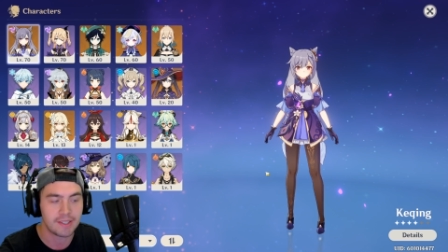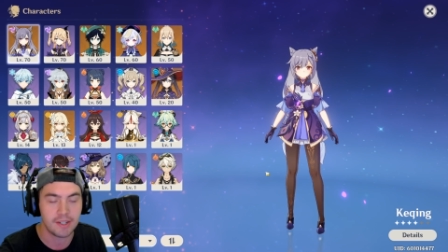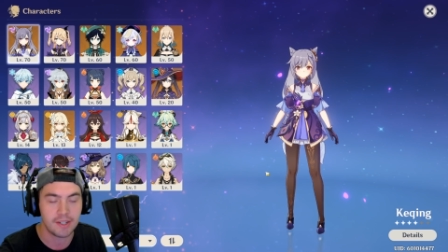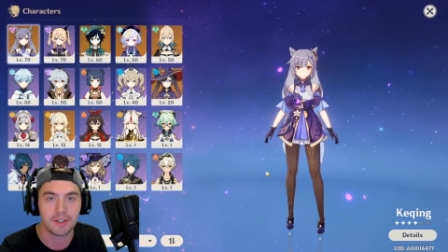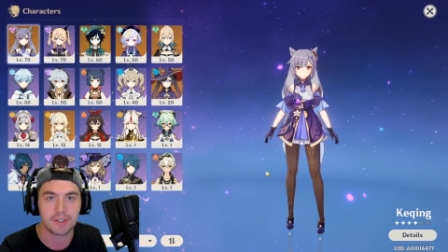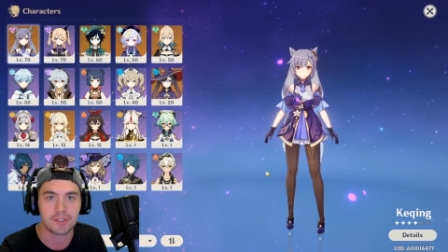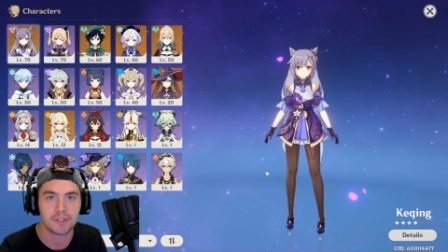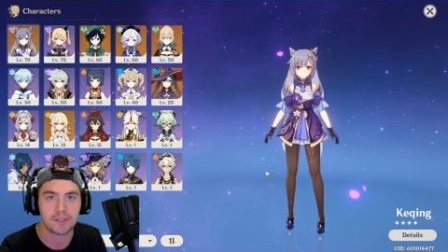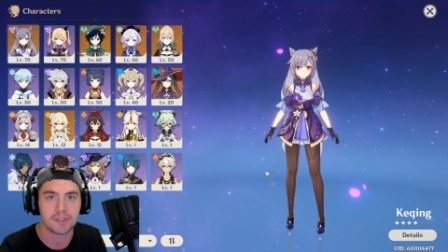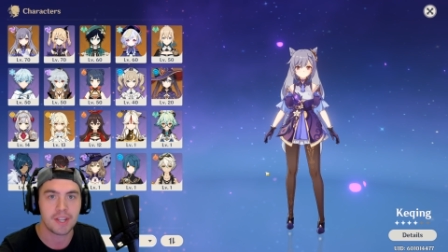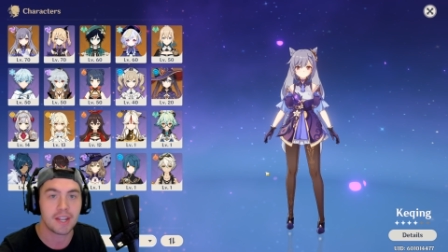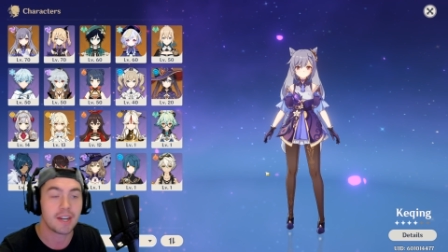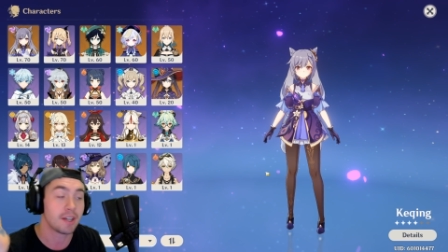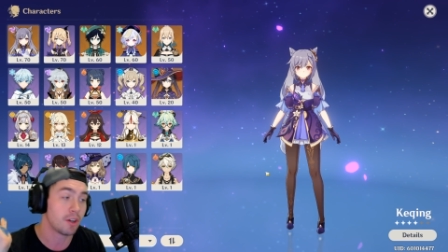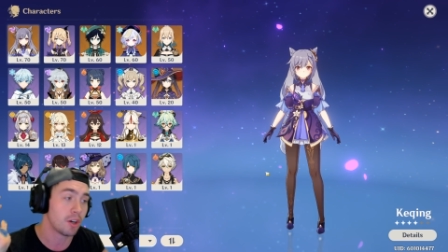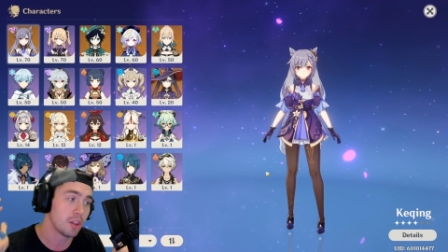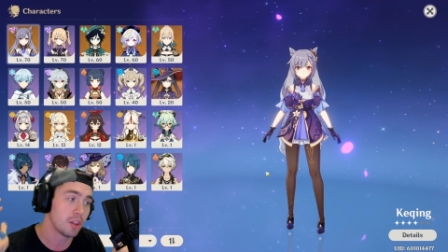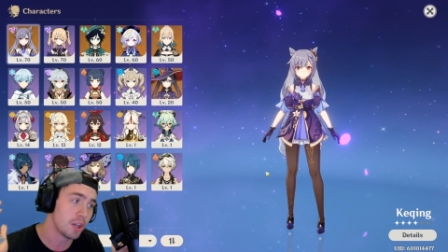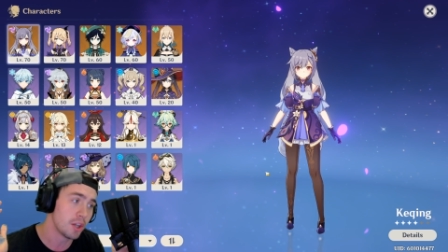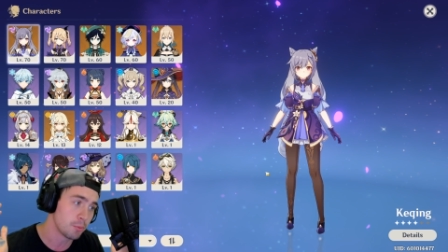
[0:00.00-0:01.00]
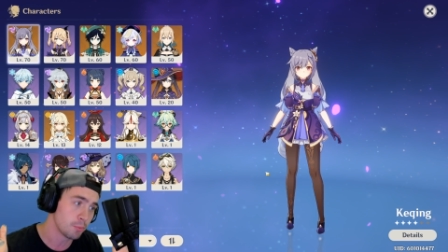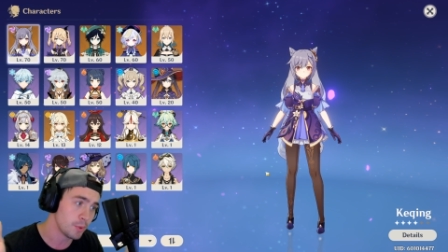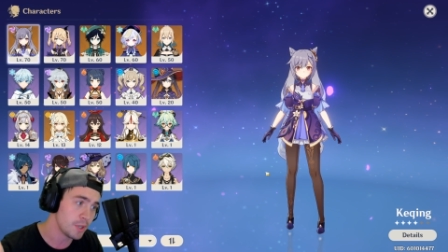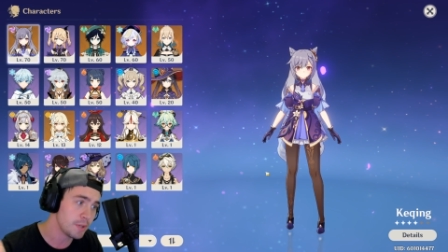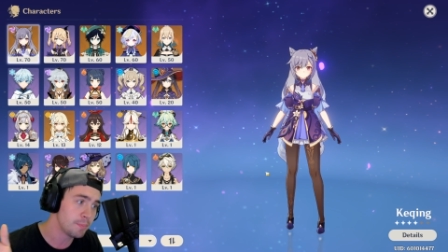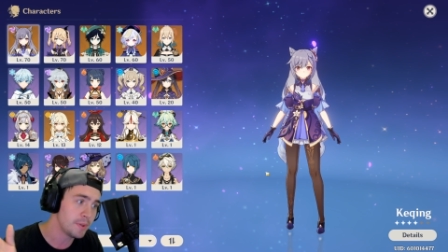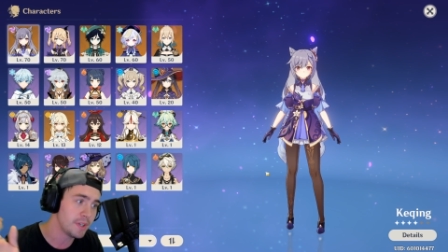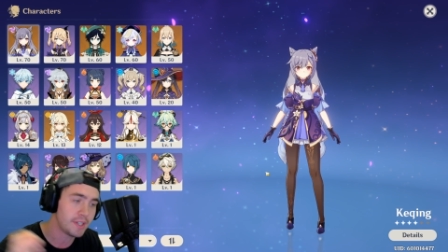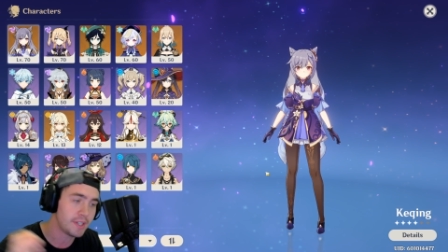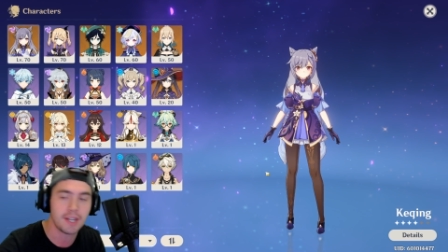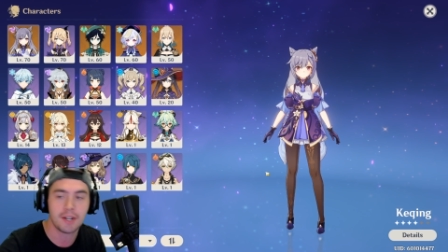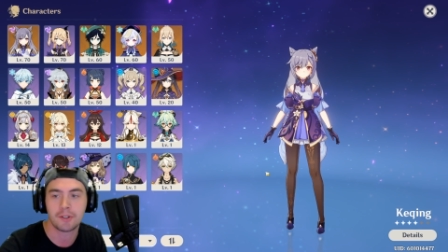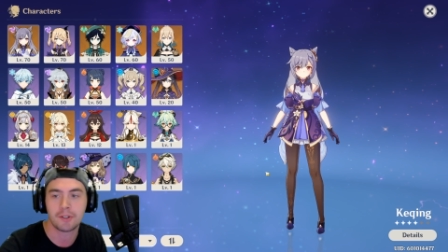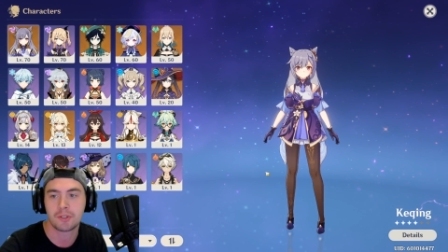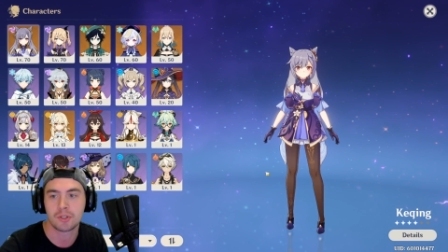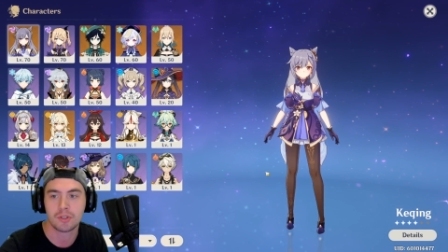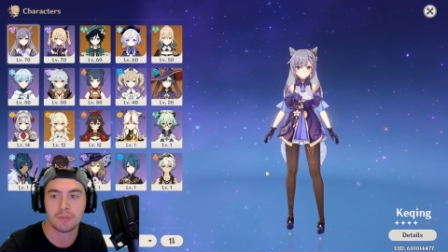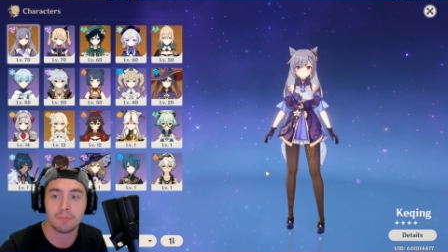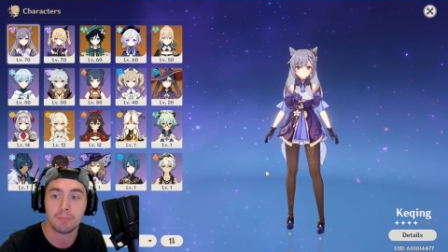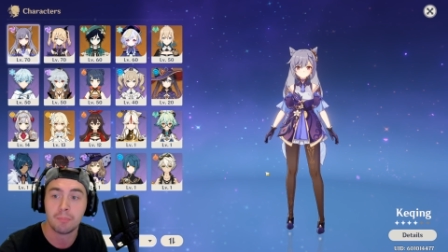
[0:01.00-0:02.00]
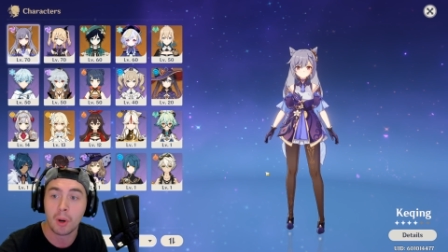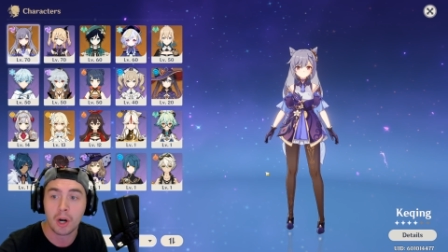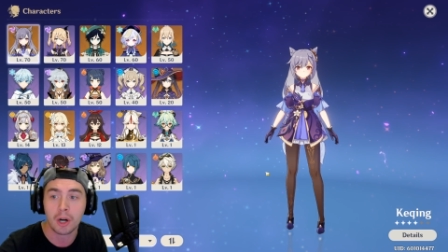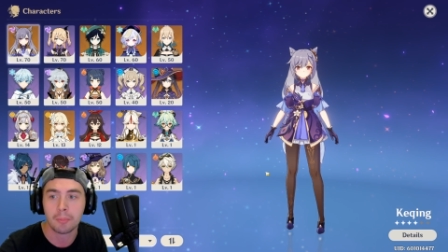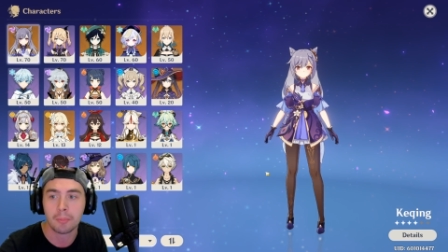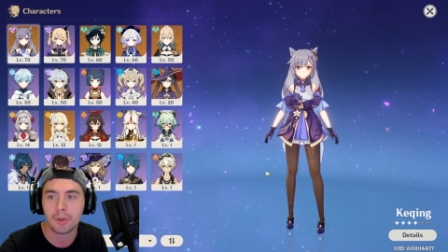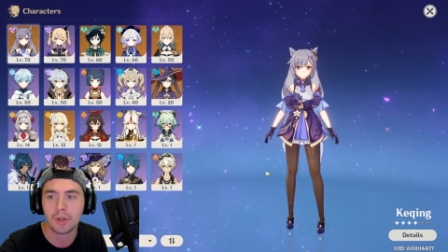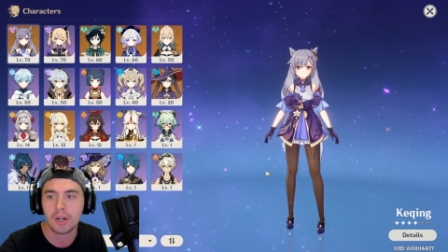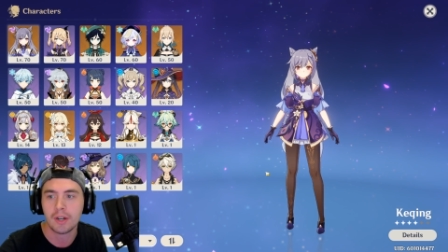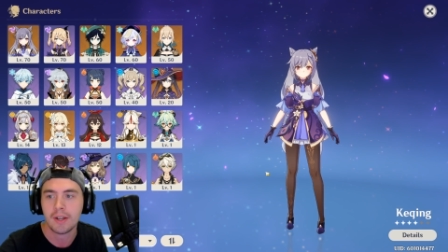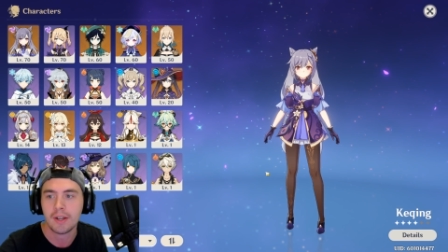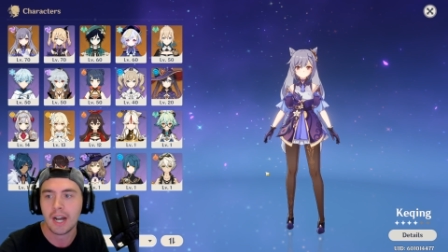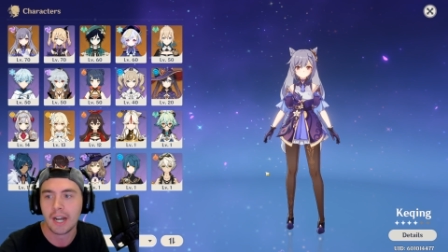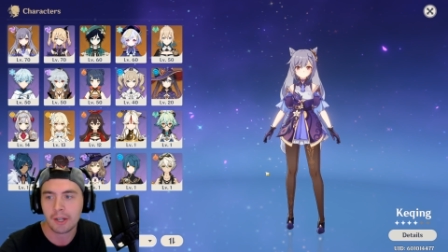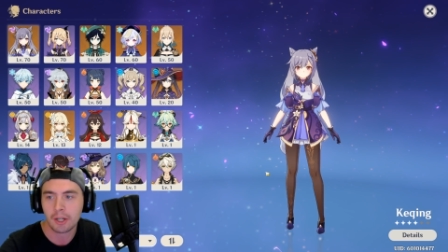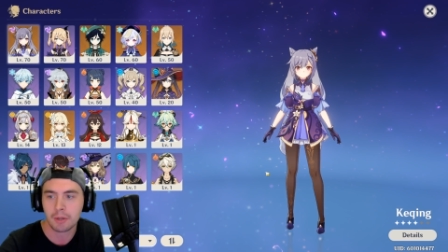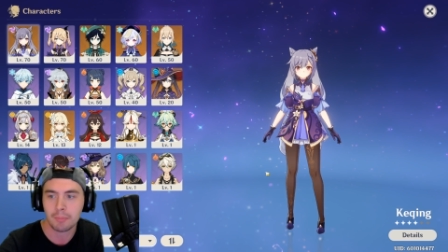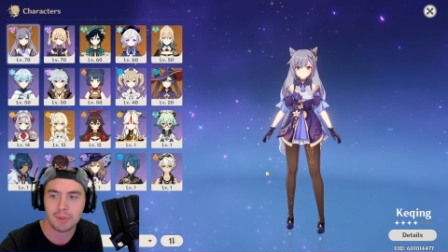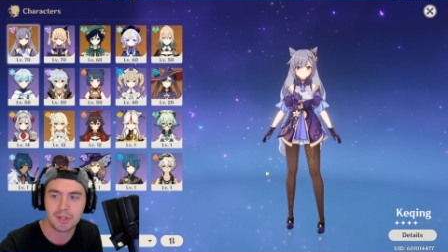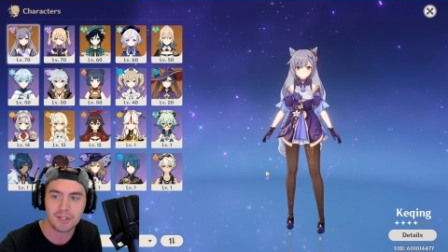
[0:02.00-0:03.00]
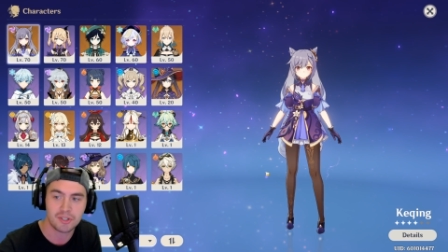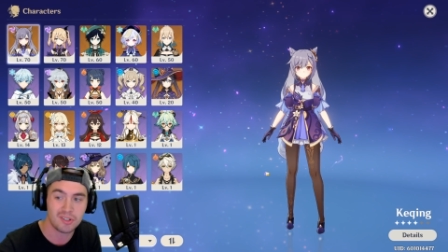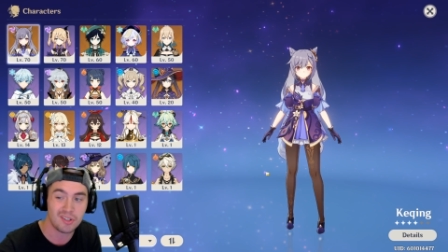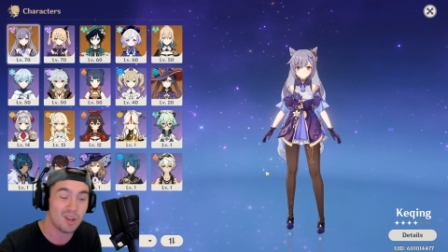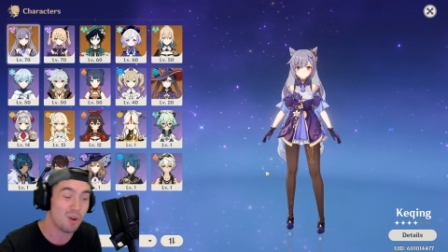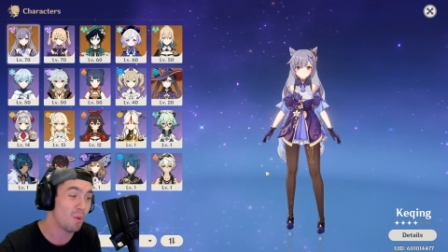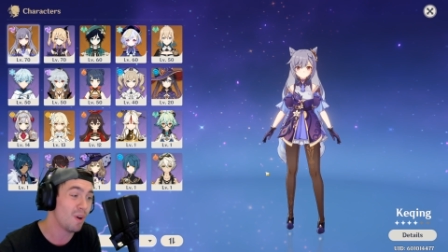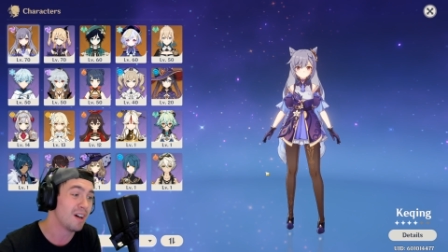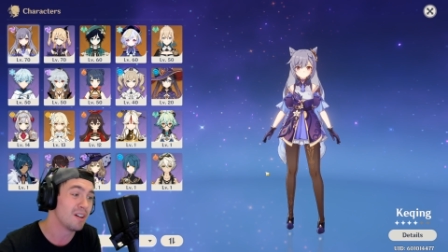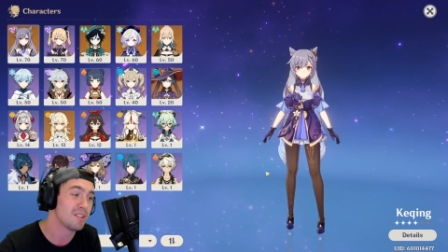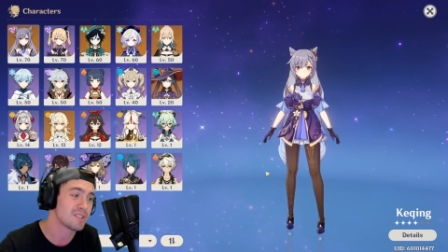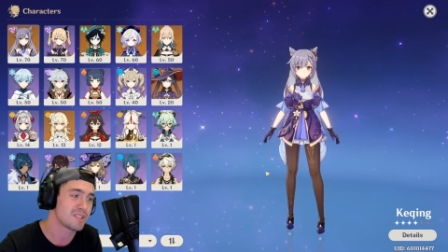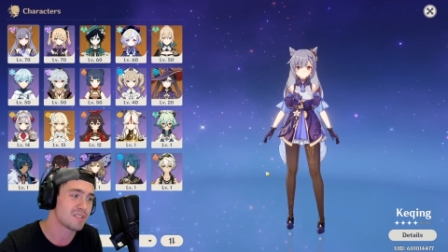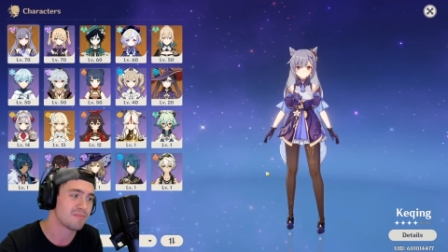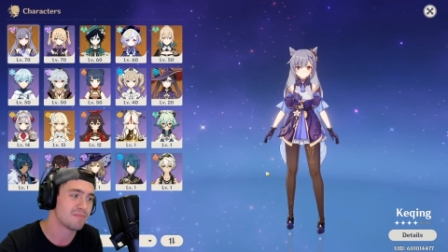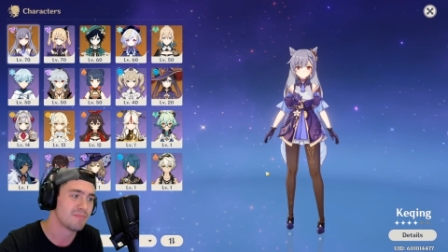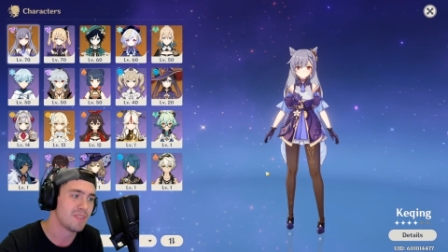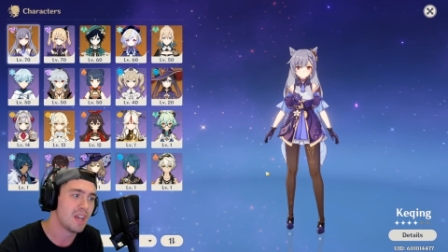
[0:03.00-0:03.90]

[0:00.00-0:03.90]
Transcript: characters, and I got a lot of repeat characters of Barbara, I got a bunch of Noelles.